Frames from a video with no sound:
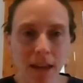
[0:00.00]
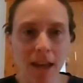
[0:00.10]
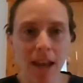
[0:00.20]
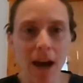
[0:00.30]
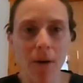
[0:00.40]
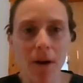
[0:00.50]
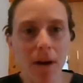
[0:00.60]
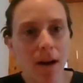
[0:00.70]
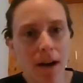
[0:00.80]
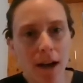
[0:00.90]
Now,
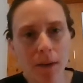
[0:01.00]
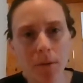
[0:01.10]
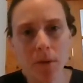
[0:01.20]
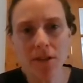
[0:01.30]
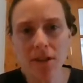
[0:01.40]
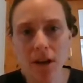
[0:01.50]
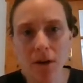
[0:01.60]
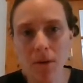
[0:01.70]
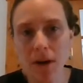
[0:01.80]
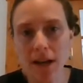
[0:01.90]
a couple weeks
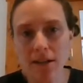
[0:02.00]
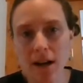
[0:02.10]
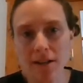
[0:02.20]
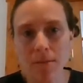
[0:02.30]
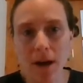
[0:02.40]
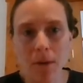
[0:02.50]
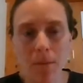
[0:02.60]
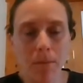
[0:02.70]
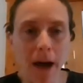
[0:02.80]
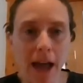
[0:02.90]
ago, I talked about
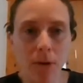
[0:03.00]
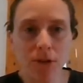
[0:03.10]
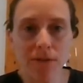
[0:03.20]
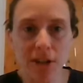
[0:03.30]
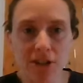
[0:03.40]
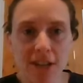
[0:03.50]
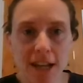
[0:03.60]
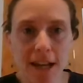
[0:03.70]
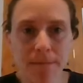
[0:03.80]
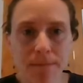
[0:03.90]

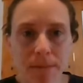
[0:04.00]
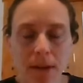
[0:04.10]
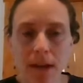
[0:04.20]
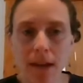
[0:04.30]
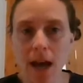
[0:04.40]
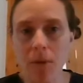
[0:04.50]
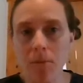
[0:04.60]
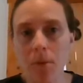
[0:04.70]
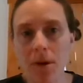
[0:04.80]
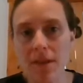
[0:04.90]
biodiversity and how
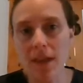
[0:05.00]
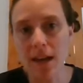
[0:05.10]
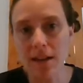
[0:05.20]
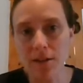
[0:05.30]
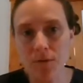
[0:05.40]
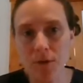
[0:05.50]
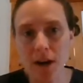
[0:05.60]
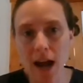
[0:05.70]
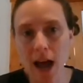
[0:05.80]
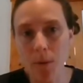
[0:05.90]
important that is
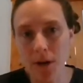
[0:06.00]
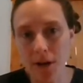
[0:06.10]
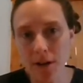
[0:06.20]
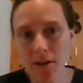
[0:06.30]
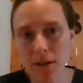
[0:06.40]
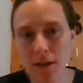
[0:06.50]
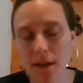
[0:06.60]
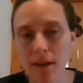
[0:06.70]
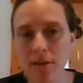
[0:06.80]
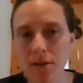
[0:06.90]
for our Earth.
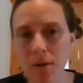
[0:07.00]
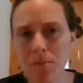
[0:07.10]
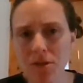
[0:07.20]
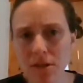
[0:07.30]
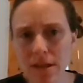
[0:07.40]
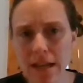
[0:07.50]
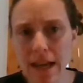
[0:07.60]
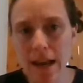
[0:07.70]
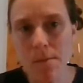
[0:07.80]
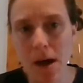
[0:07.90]
So I'm still
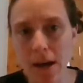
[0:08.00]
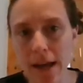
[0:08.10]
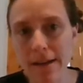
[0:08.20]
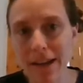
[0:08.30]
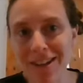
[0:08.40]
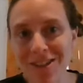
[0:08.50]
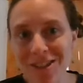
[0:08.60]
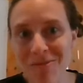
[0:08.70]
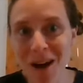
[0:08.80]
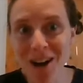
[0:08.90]
thinking about it because
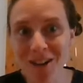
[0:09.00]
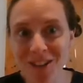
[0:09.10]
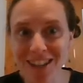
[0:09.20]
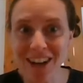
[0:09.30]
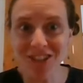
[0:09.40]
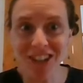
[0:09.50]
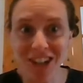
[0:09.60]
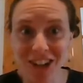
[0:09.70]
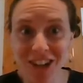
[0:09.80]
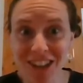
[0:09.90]
tomorrow is actually
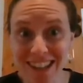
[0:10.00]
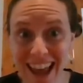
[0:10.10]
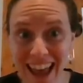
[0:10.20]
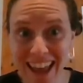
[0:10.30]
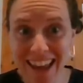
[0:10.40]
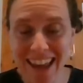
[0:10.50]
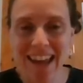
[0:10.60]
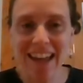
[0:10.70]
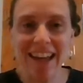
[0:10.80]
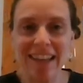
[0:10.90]
Earth Day.
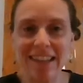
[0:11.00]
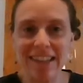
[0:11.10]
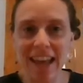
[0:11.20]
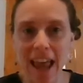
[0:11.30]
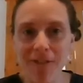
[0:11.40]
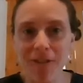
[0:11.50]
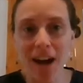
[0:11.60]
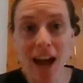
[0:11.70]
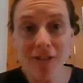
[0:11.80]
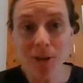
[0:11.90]
It's a day for
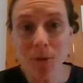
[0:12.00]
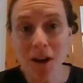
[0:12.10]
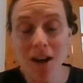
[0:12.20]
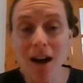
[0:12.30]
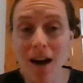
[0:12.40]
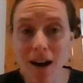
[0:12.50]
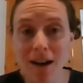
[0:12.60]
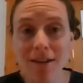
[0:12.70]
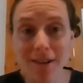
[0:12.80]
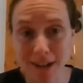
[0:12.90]
everyone
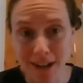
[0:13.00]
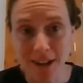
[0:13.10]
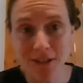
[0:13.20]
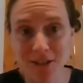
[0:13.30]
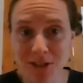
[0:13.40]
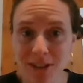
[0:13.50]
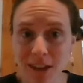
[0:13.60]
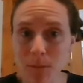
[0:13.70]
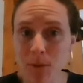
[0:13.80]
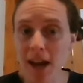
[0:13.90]
on Earth to
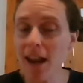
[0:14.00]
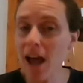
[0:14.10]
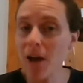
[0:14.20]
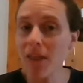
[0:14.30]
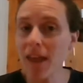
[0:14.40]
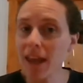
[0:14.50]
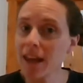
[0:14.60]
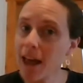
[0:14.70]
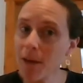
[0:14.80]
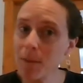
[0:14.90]
celebrate how they
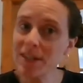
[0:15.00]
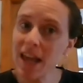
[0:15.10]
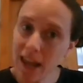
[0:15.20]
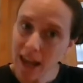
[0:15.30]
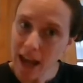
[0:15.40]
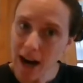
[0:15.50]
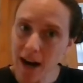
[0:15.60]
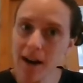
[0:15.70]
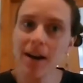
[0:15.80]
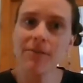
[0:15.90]
can help take
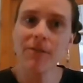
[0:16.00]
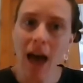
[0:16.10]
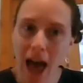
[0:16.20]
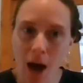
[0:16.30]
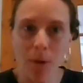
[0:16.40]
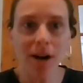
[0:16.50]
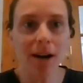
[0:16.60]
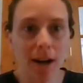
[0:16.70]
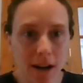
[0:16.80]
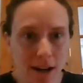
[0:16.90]
care of our
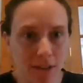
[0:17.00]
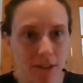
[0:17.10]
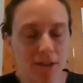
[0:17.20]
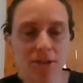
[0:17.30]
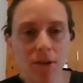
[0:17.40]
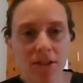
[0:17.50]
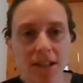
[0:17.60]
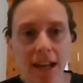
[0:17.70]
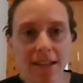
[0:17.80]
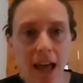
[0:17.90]
Earth so it
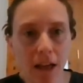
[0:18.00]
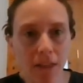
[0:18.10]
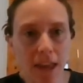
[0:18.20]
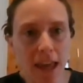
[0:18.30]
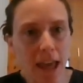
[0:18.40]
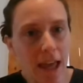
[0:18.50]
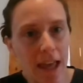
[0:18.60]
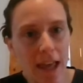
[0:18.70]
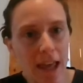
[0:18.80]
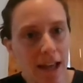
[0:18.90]
stays healthy
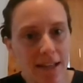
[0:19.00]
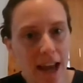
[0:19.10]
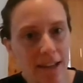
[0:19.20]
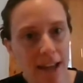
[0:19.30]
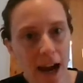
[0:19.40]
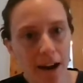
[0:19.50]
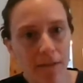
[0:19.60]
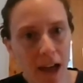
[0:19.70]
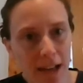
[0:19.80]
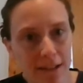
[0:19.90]
and takes care of
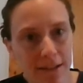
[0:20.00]
us.